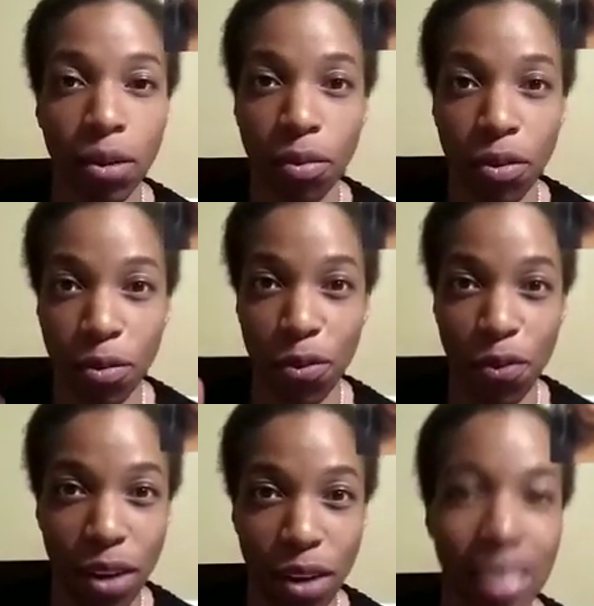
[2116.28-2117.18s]
We're
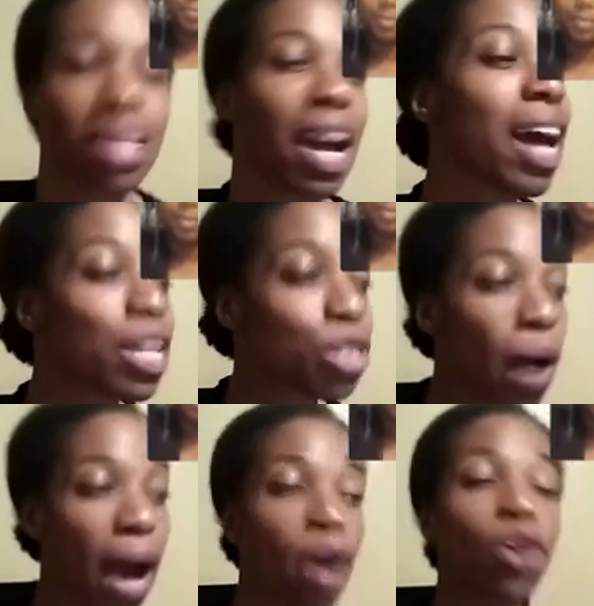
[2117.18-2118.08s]
focused. Yeah. So
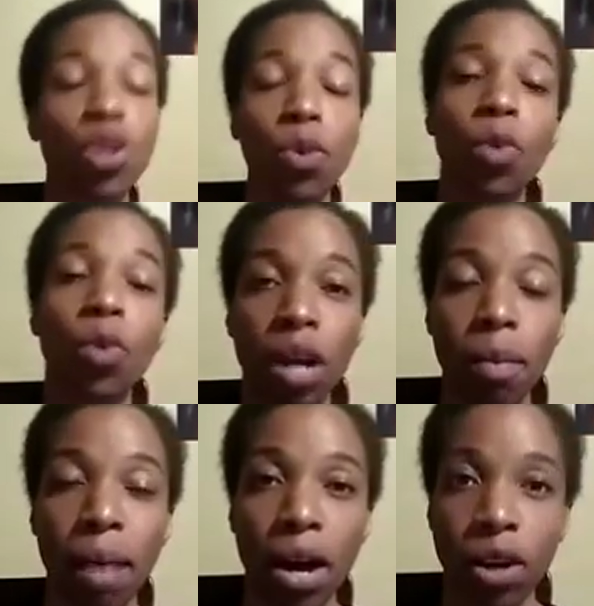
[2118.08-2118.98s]
how do you work
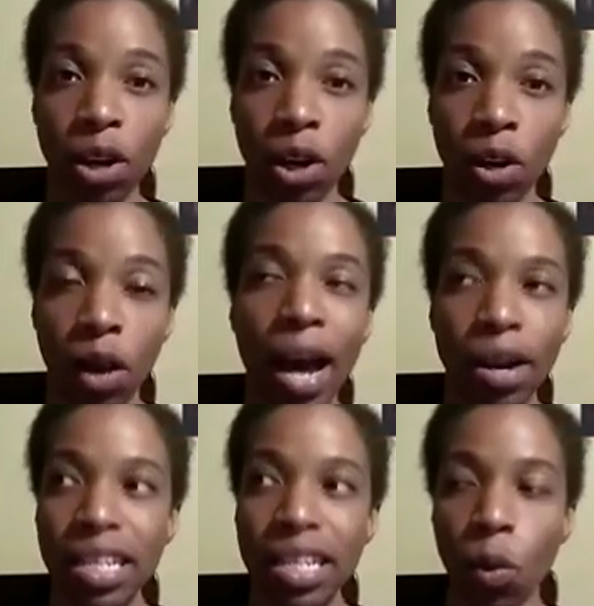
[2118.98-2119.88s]
about how
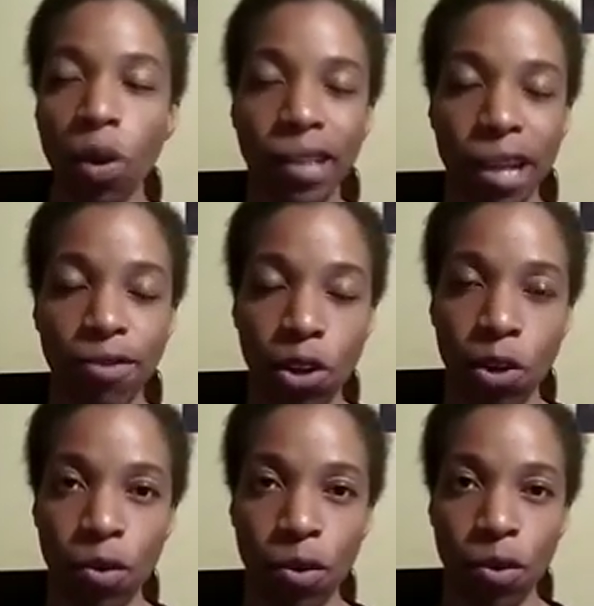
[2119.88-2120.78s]
does that work life
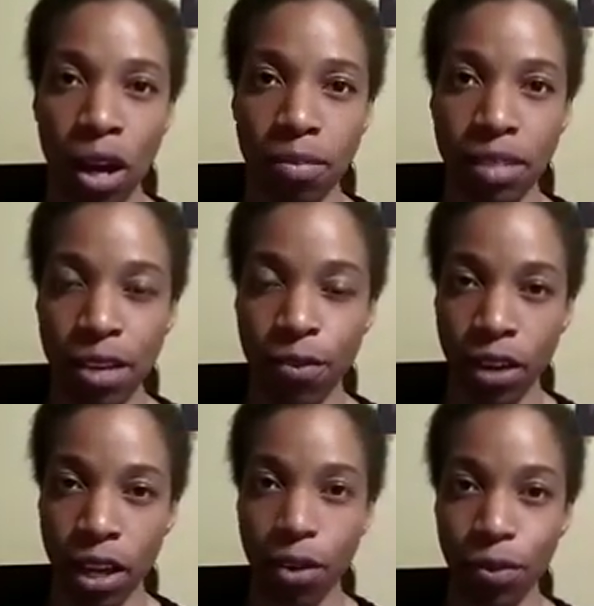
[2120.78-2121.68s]
flow sit for
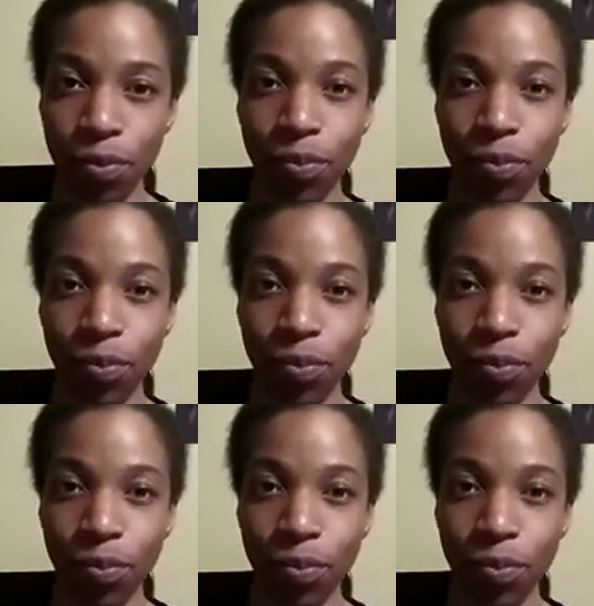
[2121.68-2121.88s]
you?